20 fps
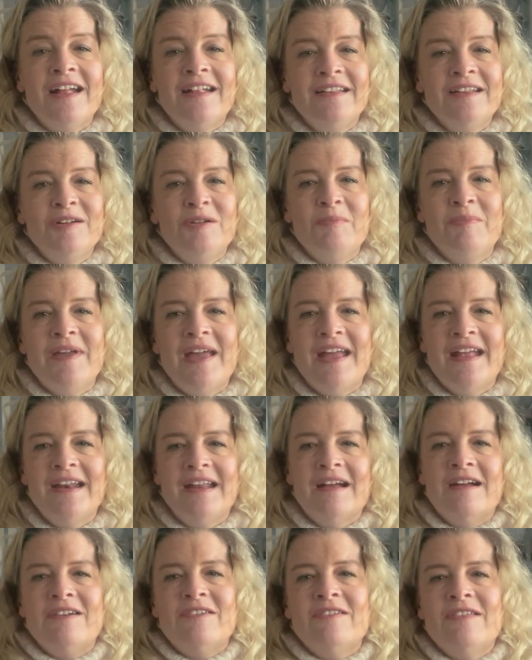a little bit
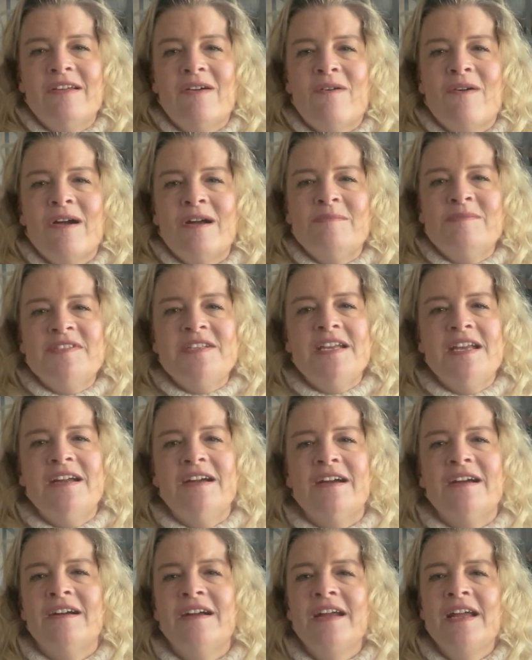under the arms
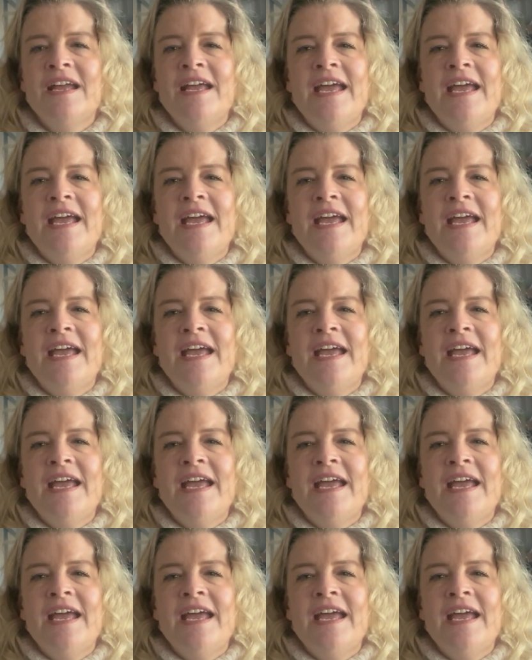here